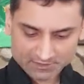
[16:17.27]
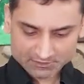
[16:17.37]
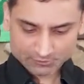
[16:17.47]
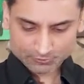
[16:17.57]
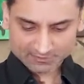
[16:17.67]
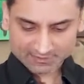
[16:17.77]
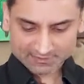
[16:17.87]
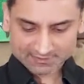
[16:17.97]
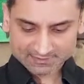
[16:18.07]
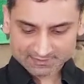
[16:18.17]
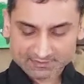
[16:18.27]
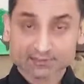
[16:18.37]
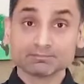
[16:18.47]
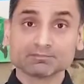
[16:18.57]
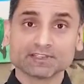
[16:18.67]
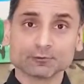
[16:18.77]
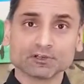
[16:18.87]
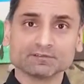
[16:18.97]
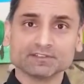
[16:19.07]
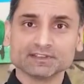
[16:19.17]
You can get rid
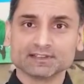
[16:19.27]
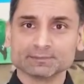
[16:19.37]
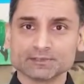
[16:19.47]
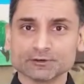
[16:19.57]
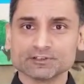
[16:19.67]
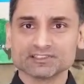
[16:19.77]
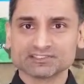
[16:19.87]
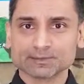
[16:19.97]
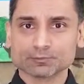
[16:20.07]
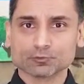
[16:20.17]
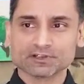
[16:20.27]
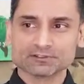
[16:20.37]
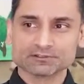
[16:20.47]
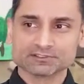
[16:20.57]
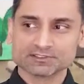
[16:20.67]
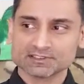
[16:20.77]
of the period separators.